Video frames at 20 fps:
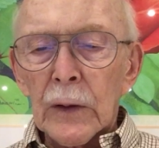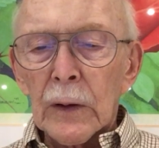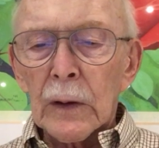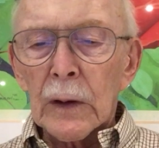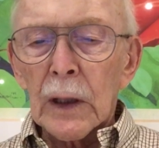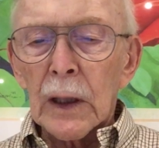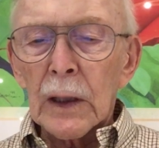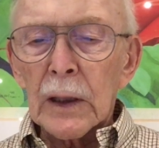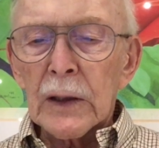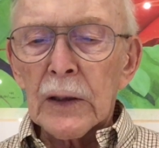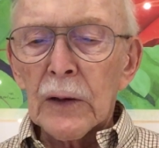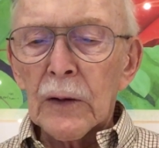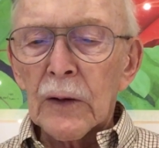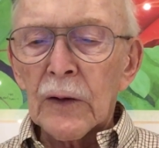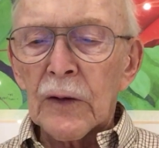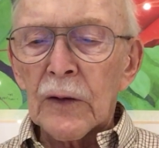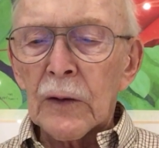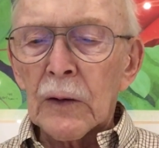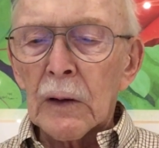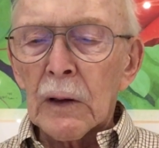are not tears
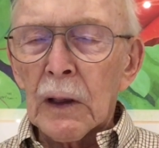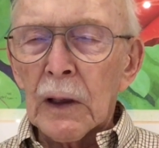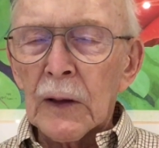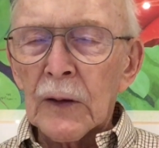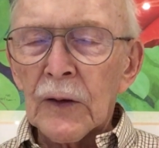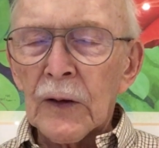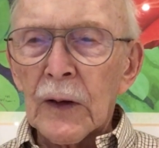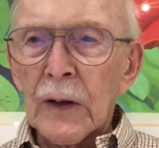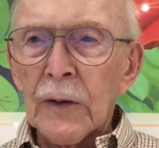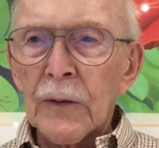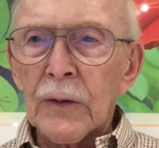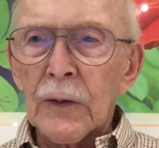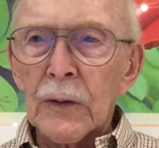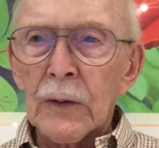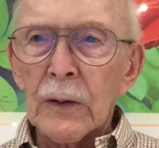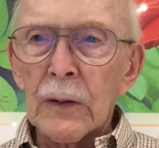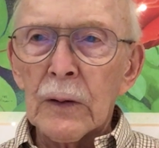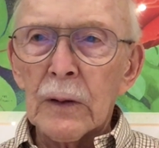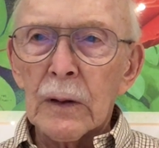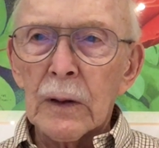in your eyes
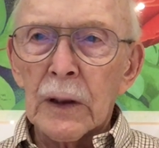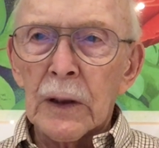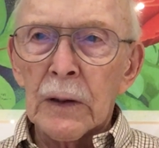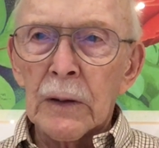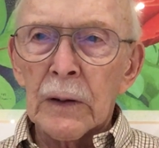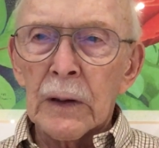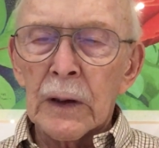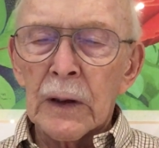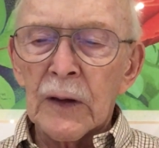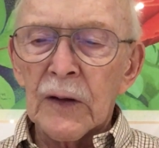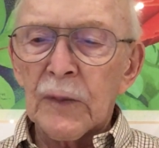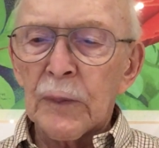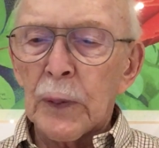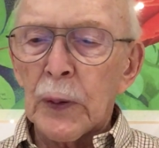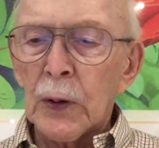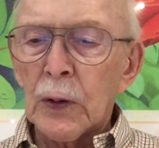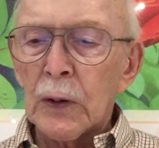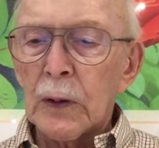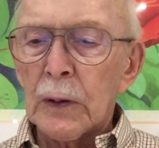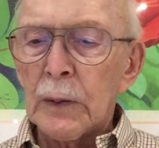after hearing this
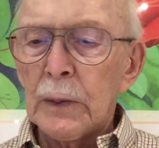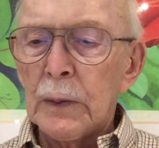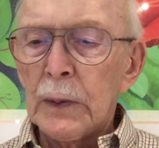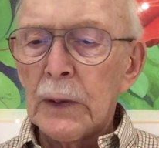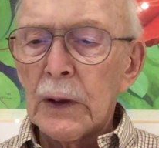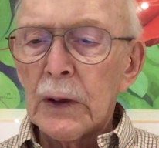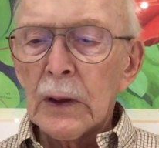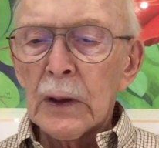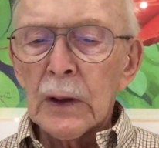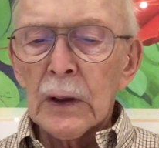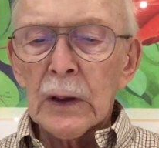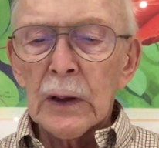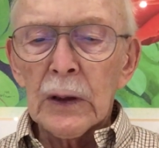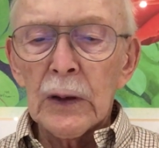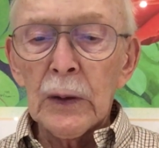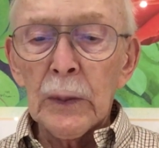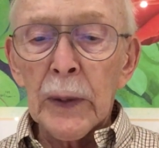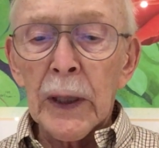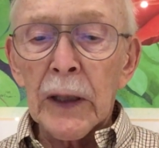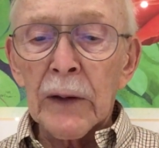poem,
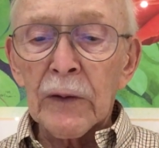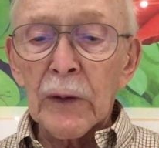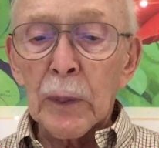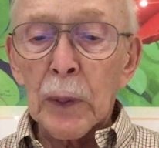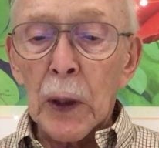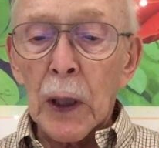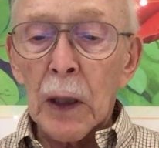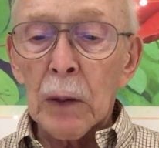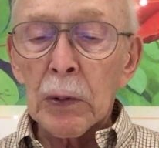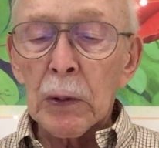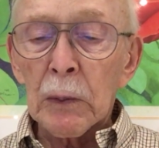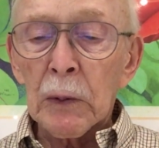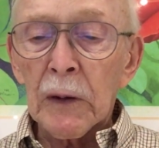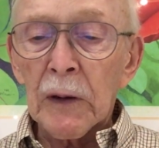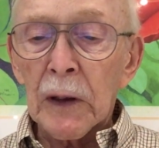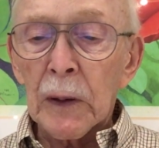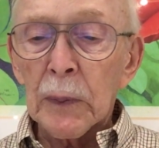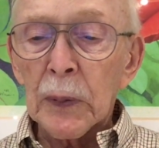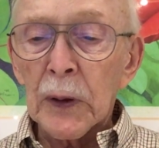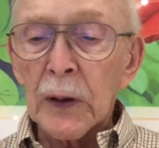you may have a problem with
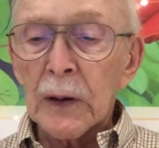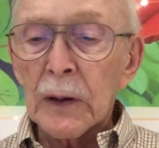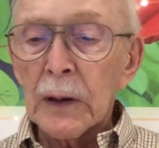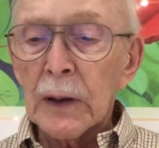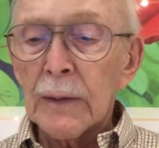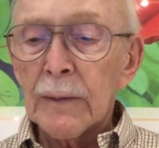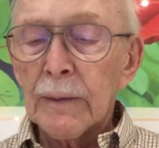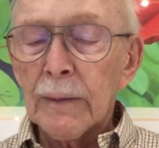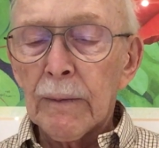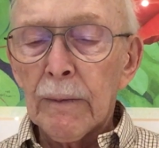empathy.